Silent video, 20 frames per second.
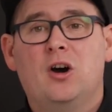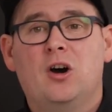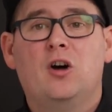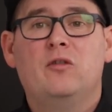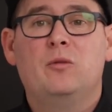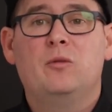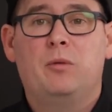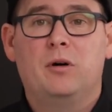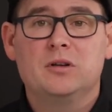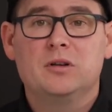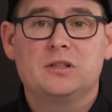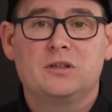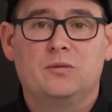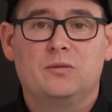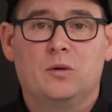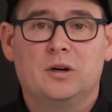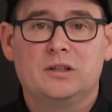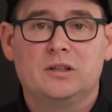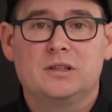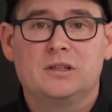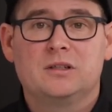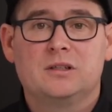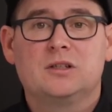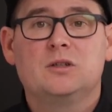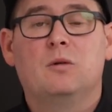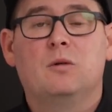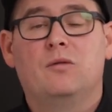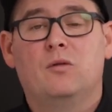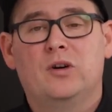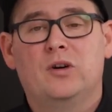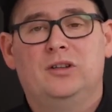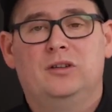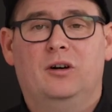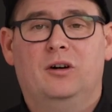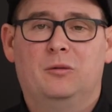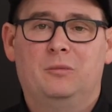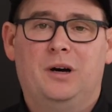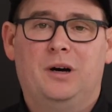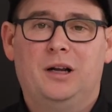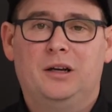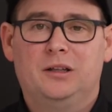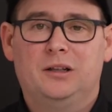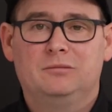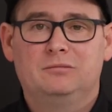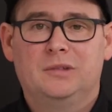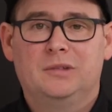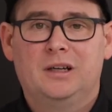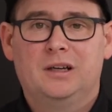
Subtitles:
over positive ones to avoid dogpiling.